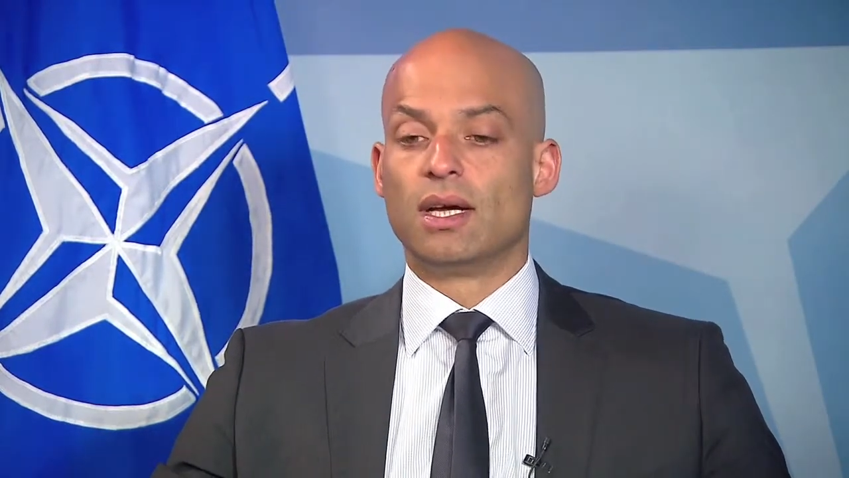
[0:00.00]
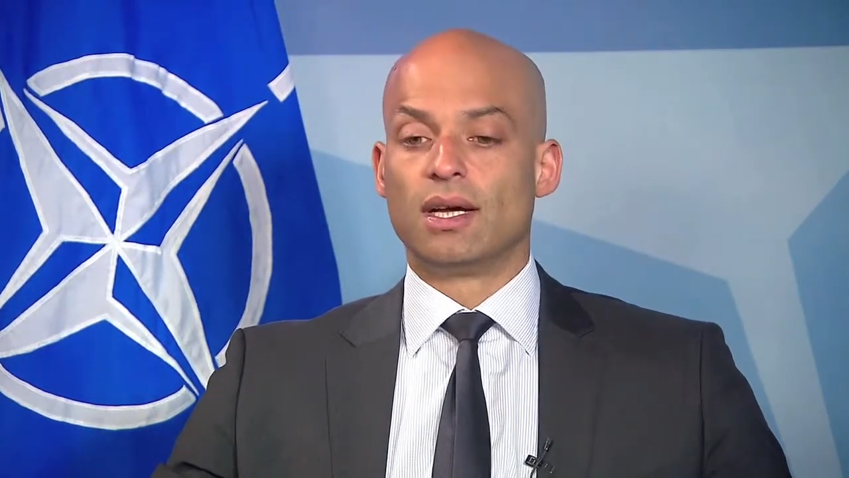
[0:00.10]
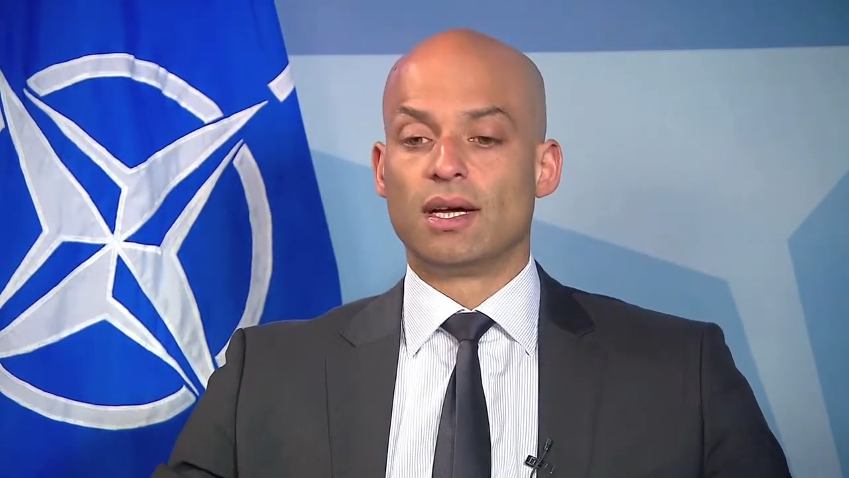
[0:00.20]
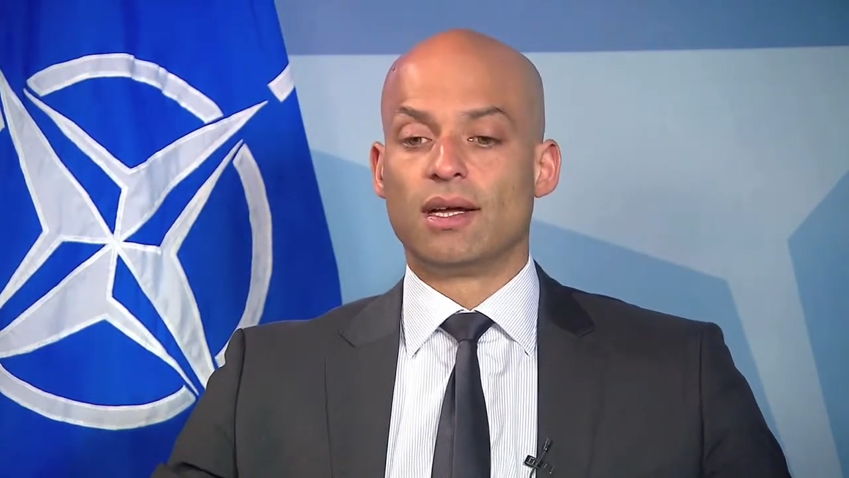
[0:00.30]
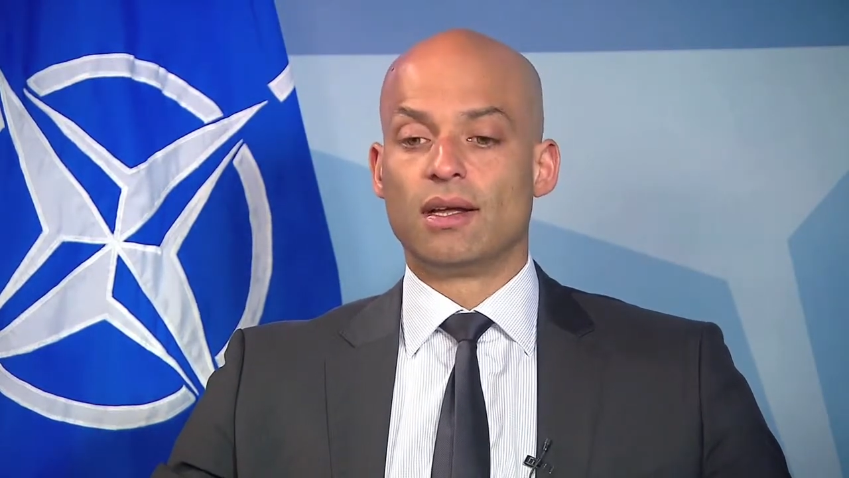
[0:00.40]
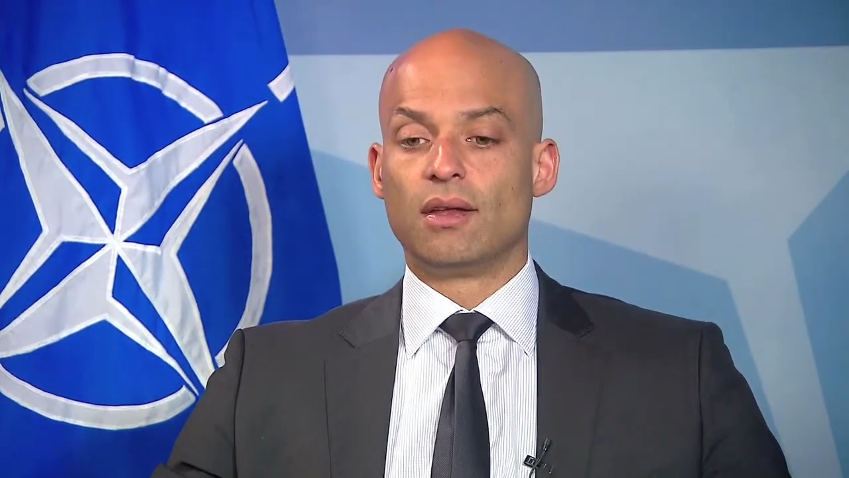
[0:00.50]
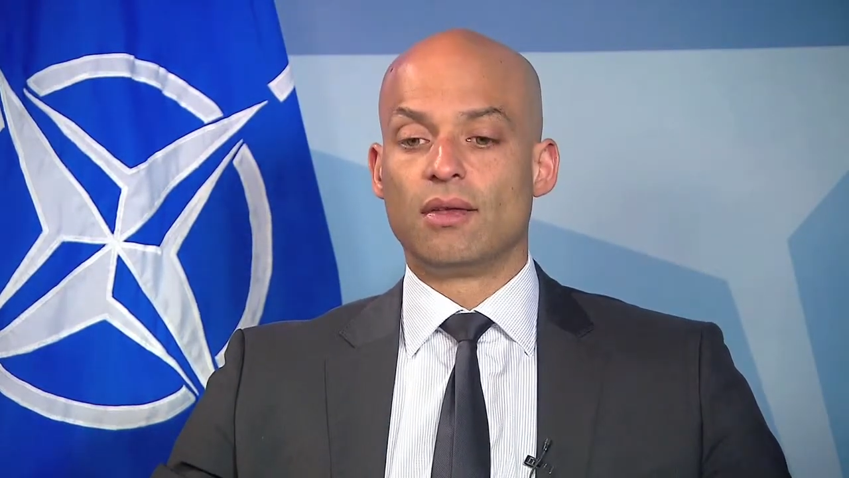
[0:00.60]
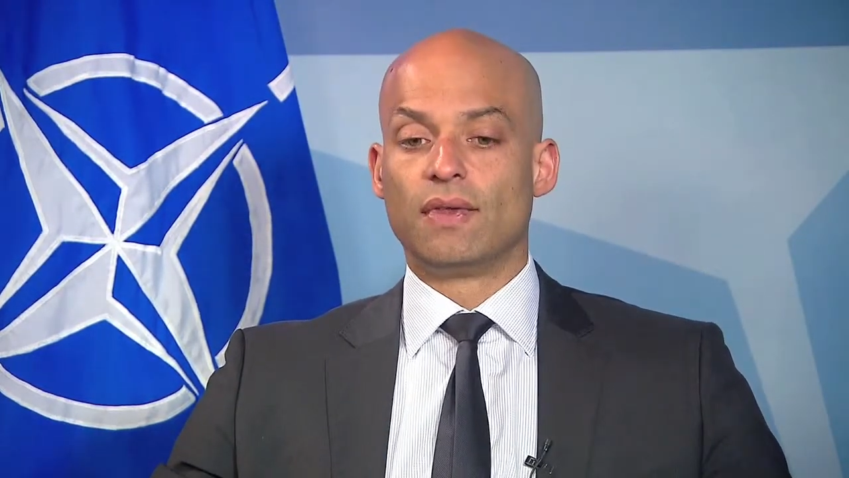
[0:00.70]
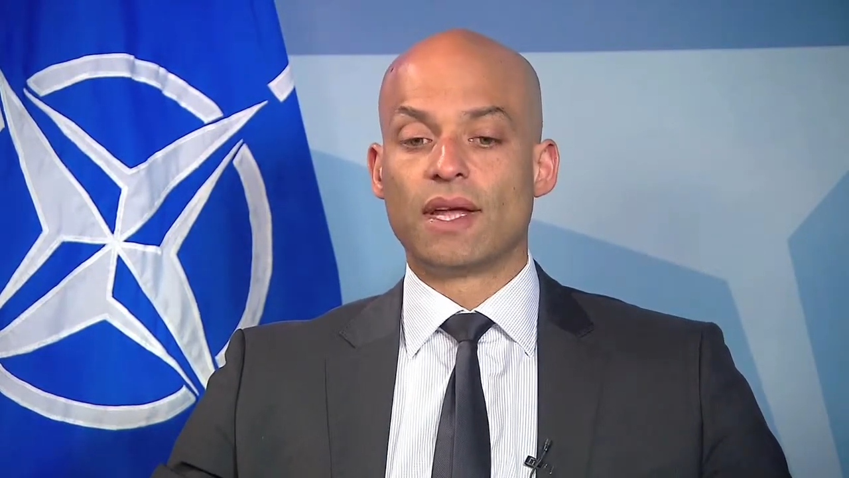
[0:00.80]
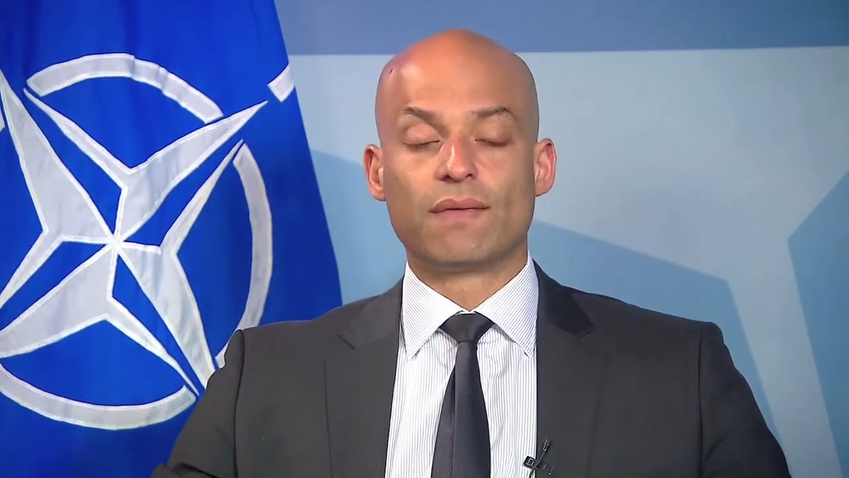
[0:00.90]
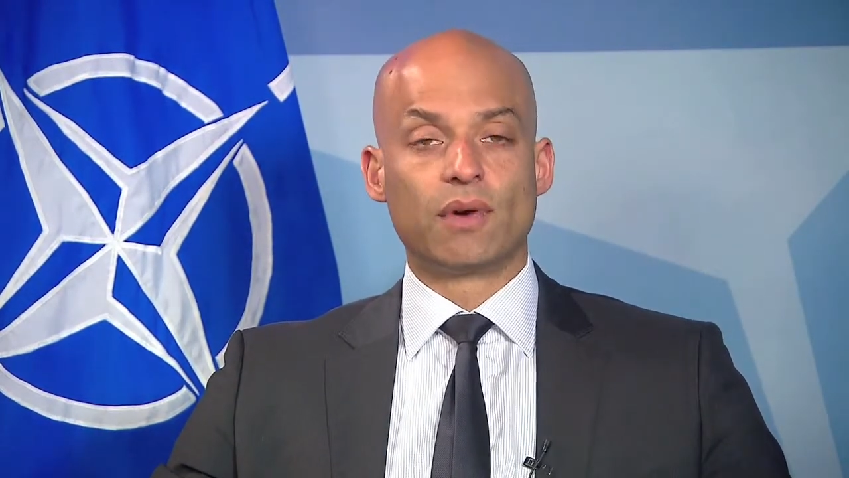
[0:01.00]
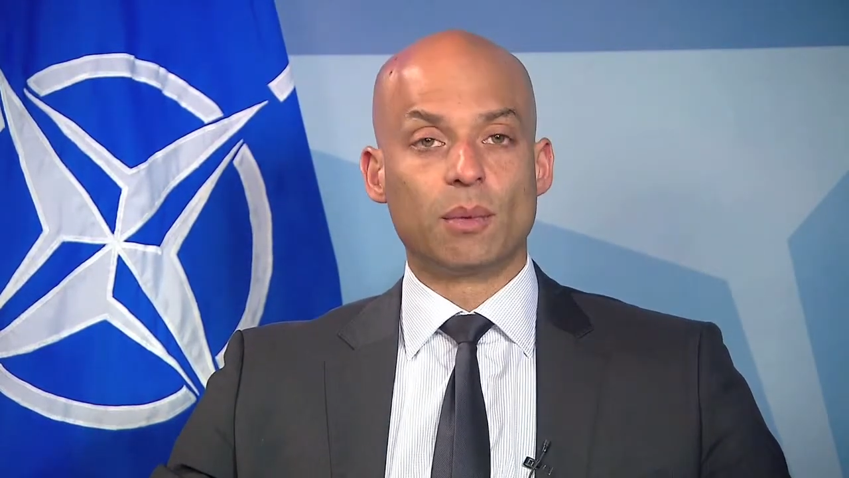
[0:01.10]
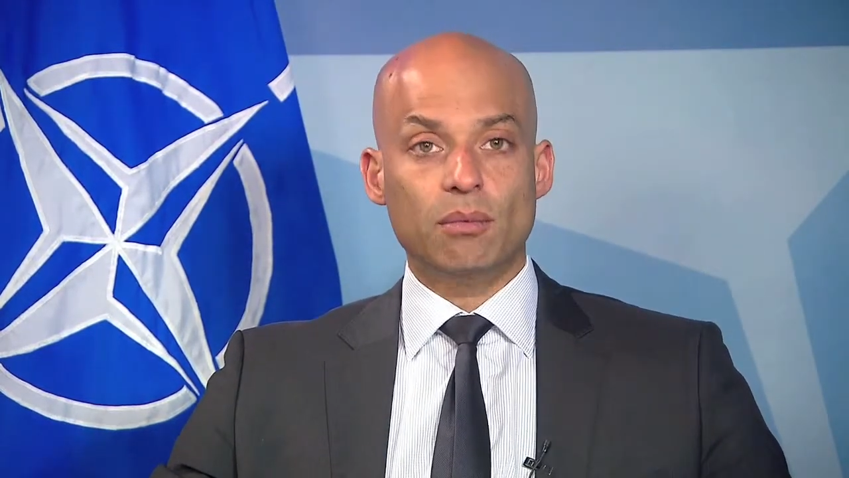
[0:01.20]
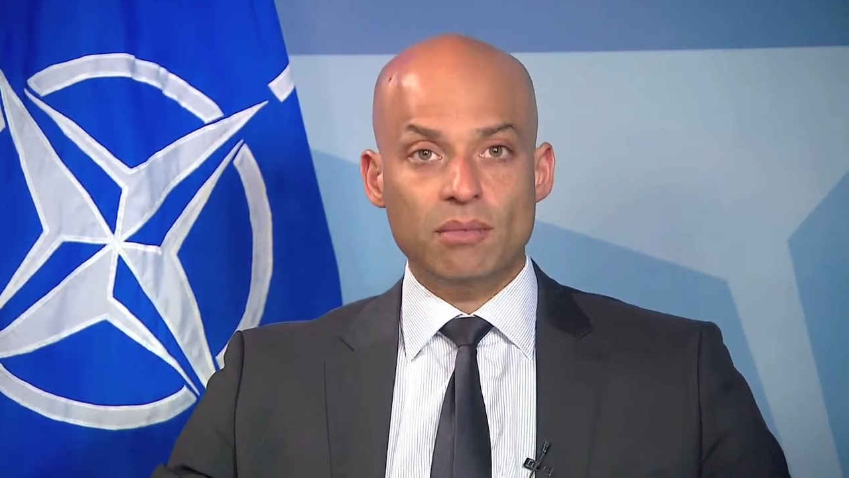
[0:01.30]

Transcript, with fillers: uh, that from a